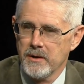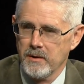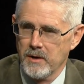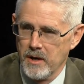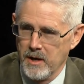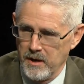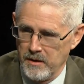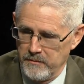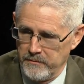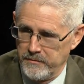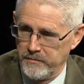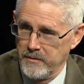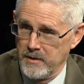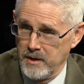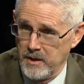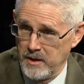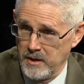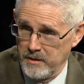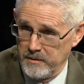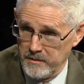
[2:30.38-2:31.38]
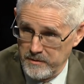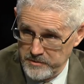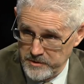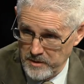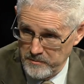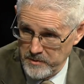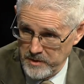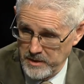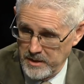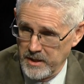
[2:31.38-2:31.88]
of uh,
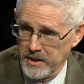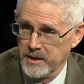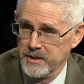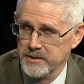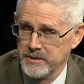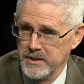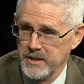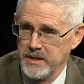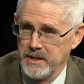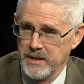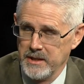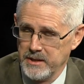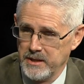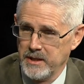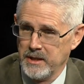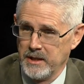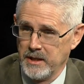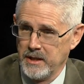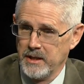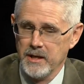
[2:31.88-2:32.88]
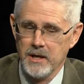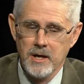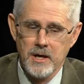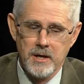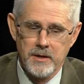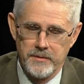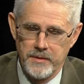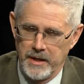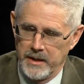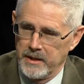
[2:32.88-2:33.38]
something like a CET
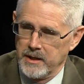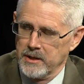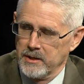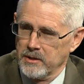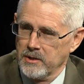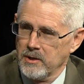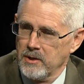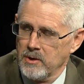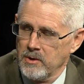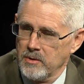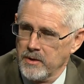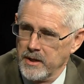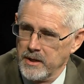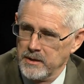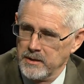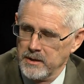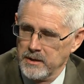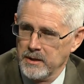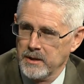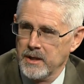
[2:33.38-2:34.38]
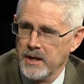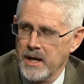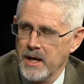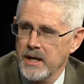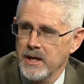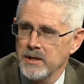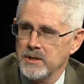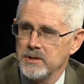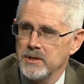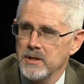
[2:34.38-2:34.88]
that can go and
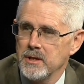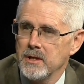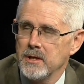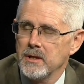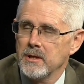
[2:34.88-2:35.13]
engage